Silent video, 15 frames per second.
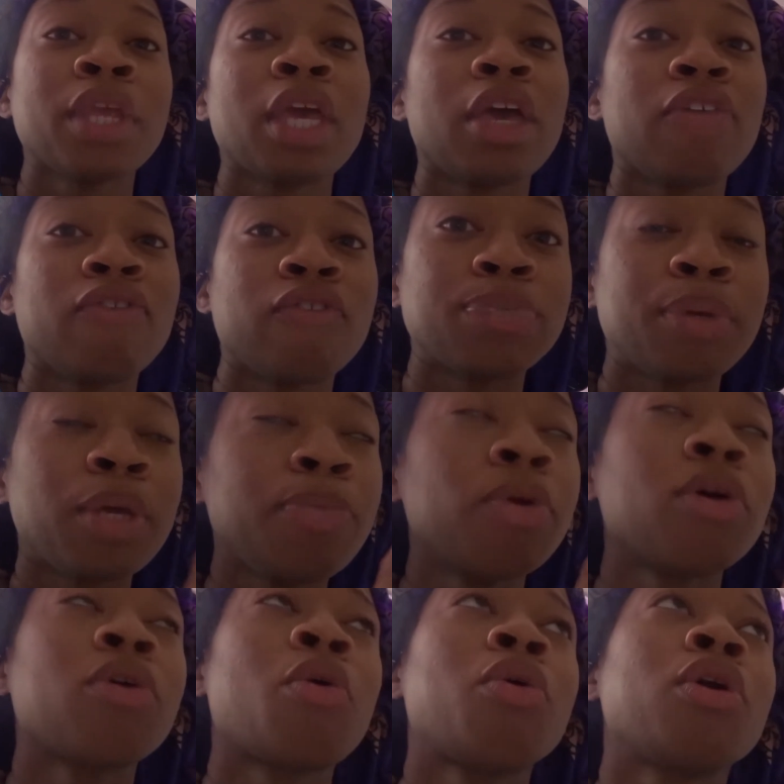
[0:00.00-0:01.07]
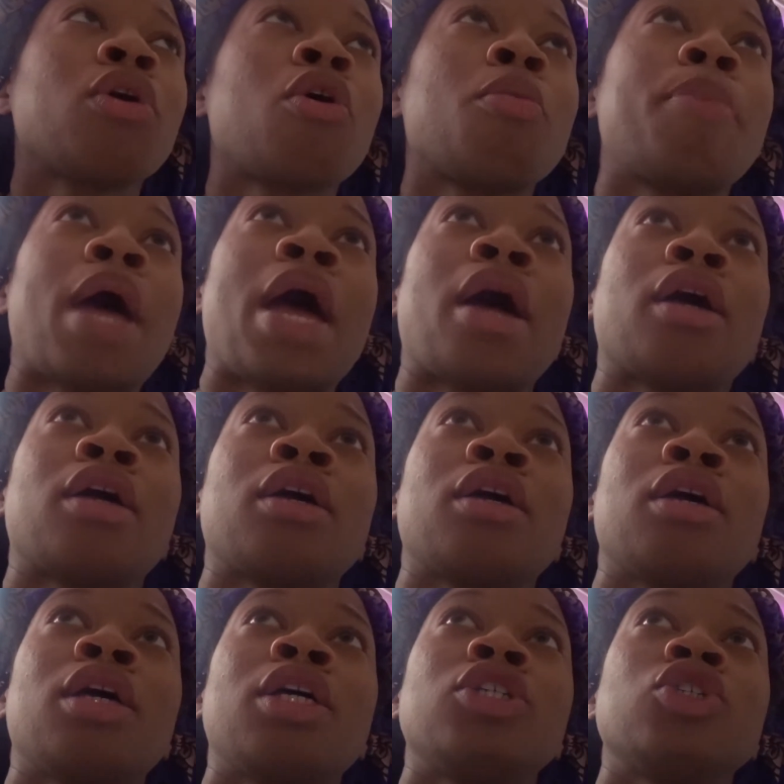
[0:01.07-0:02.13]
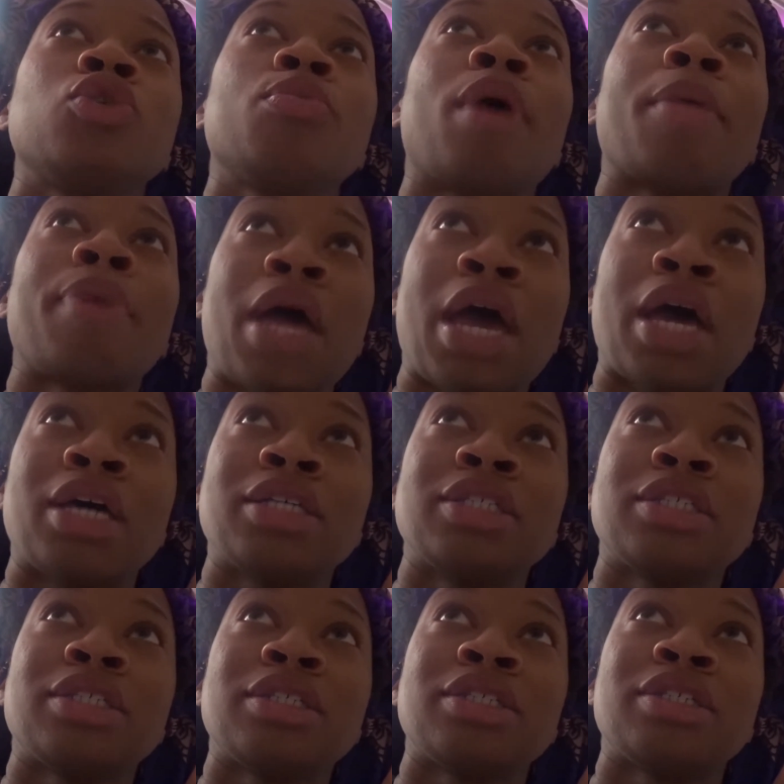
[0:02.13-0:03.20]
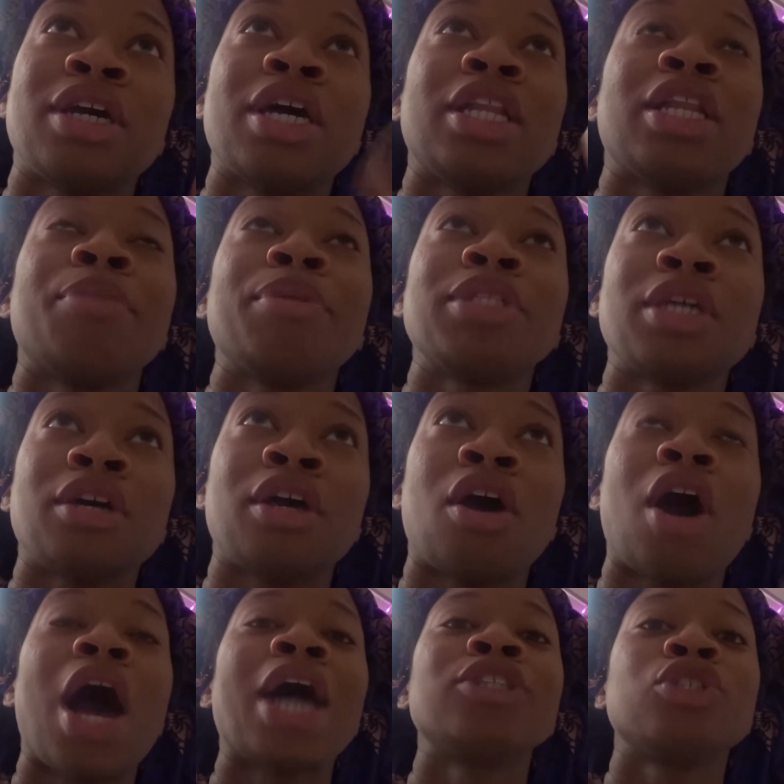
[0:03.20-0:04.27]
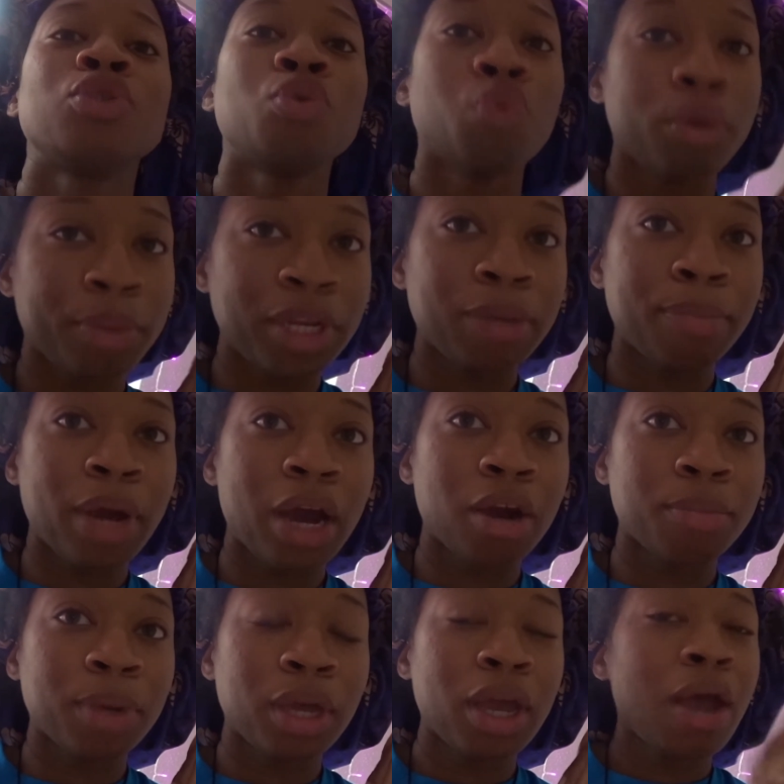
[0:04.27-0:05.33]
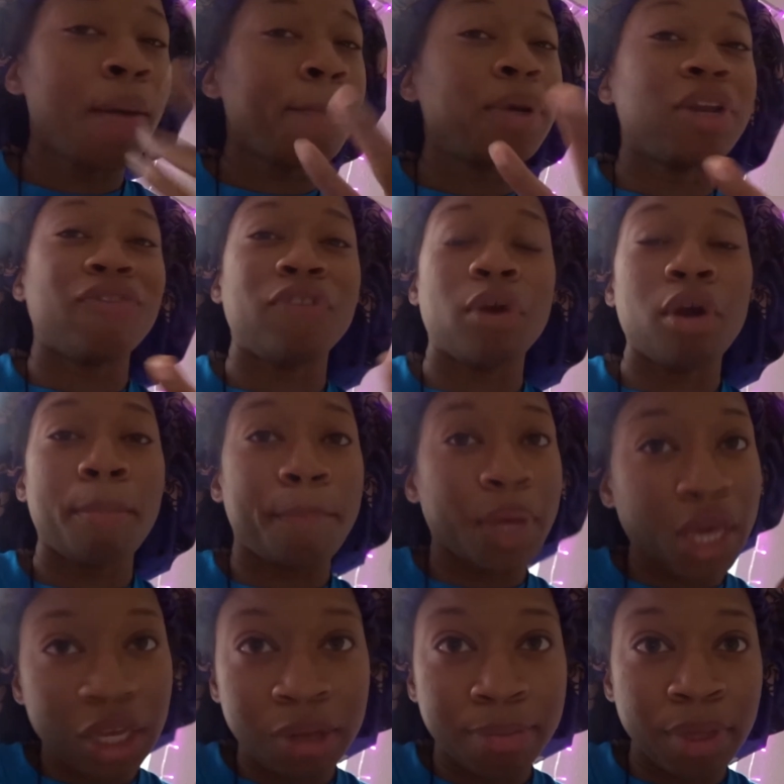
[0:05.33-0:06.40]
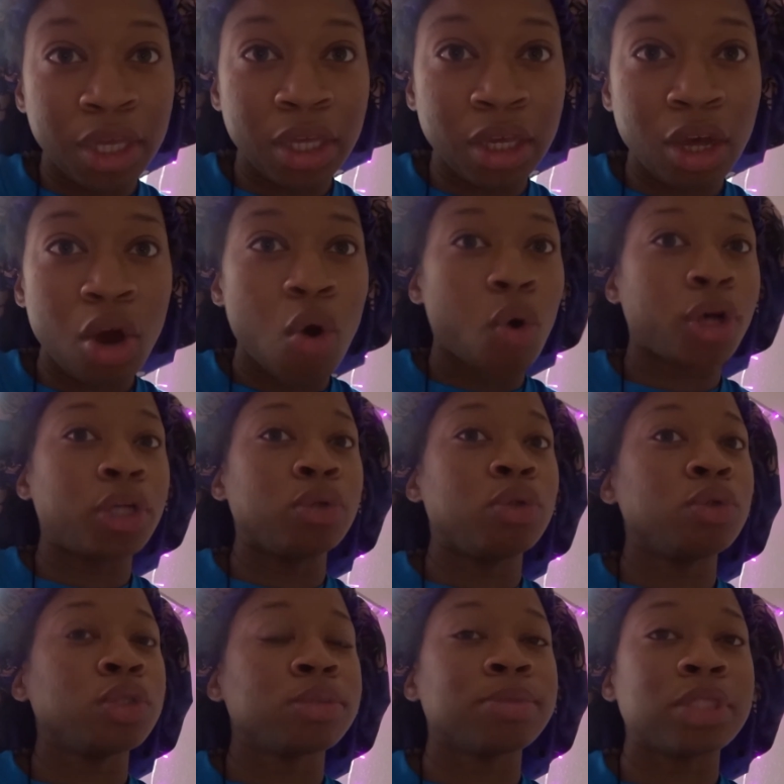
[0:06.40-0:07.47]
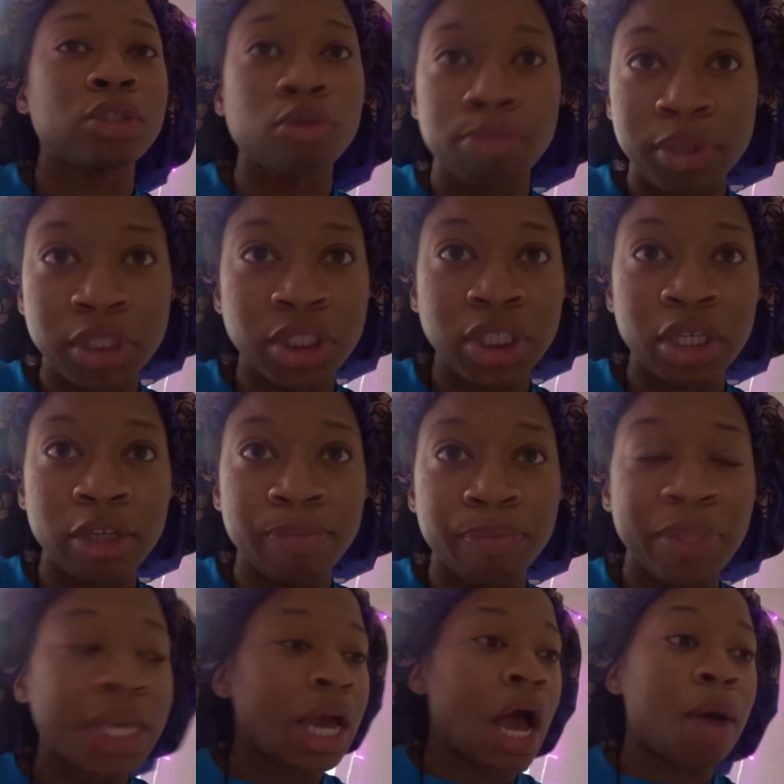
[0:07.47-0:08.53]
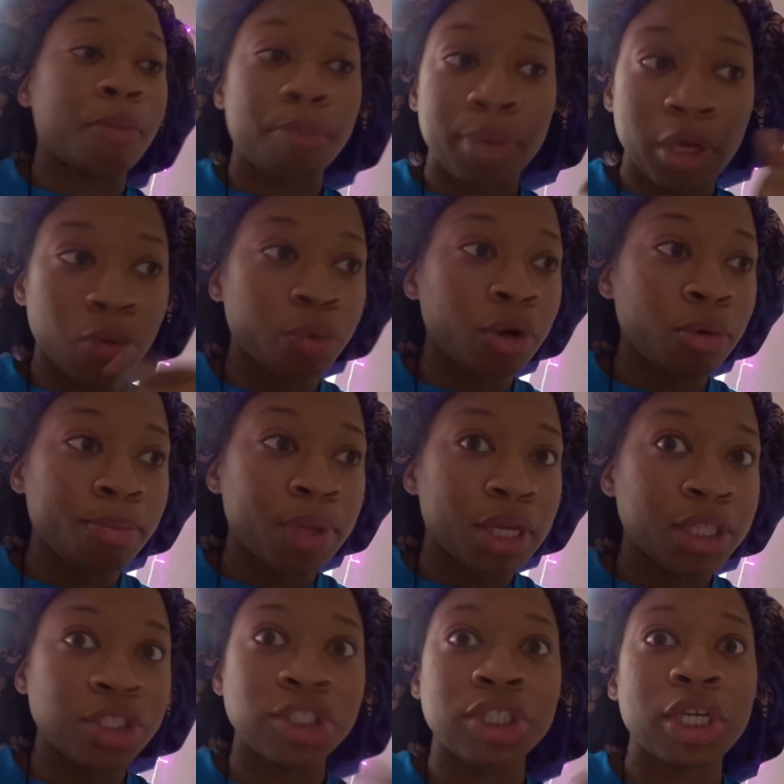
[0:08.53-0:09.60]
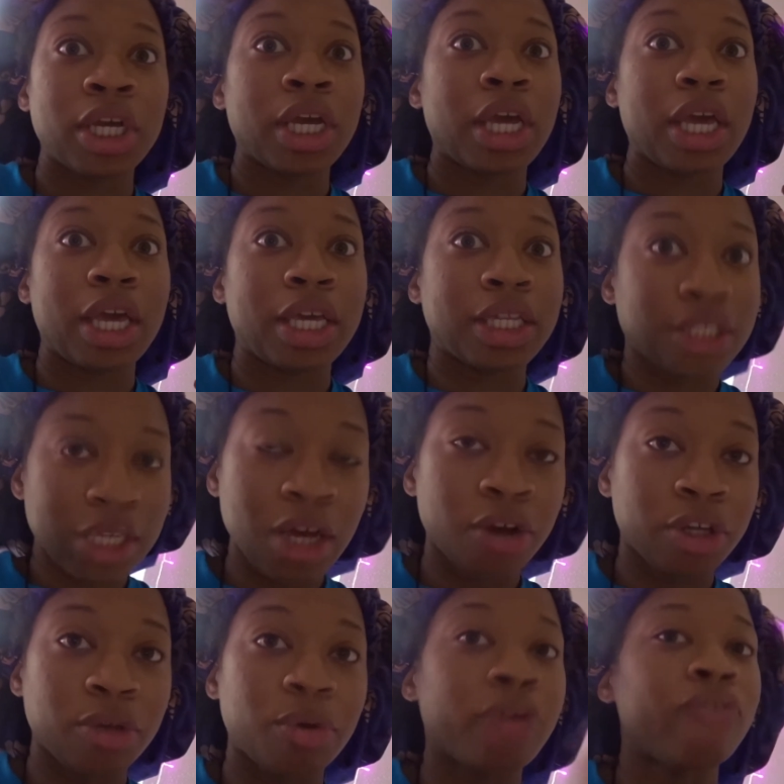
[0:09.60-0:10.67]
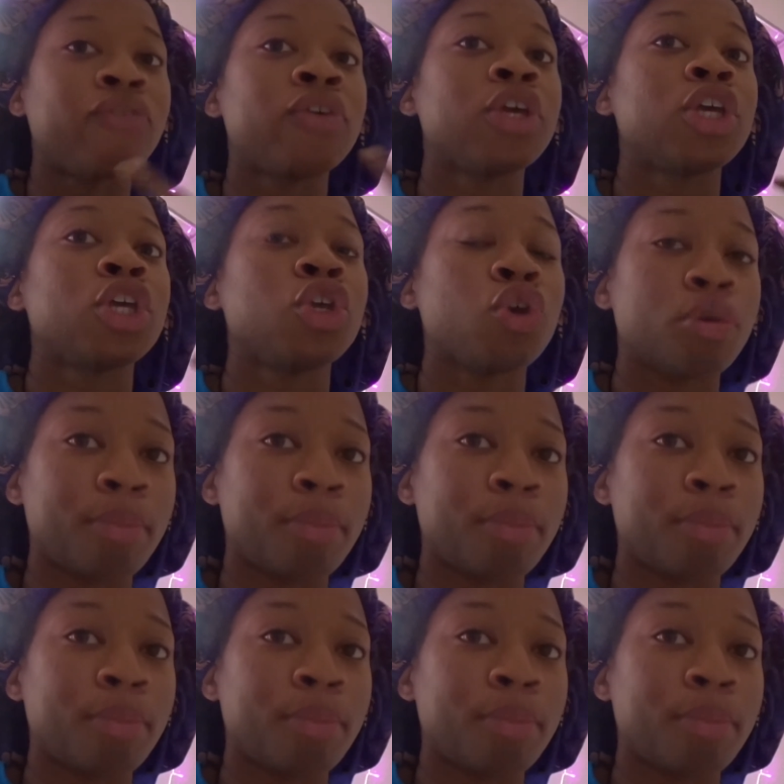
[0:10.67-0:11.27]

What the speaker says: If people are gonna go back into my past, let me tell y'all, I do women empowerment, but if you're a pick me or you do some stupid shit, I'm gonna be a real bitch and tell you if you're